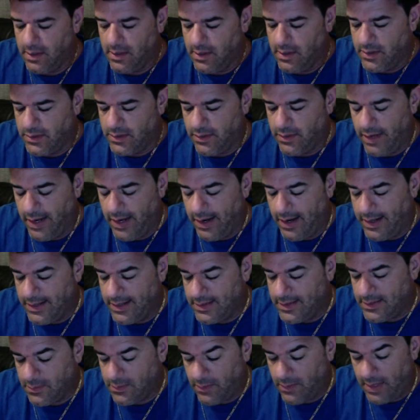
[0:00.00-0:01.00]
So
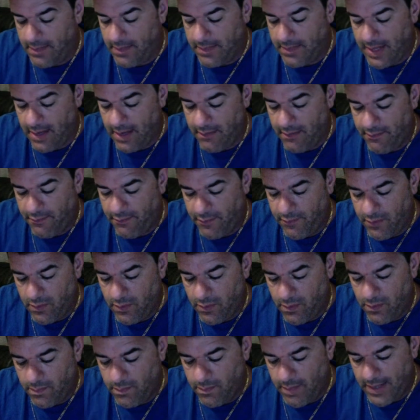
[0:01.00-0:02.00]
Aries, what I'm getting for
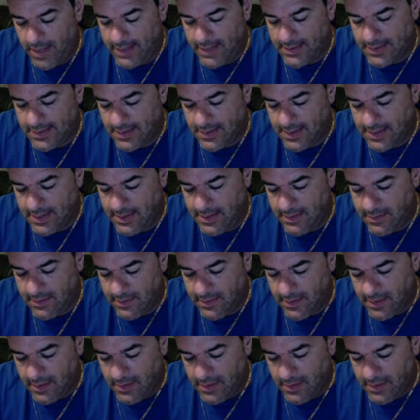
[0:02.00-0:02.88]
you basically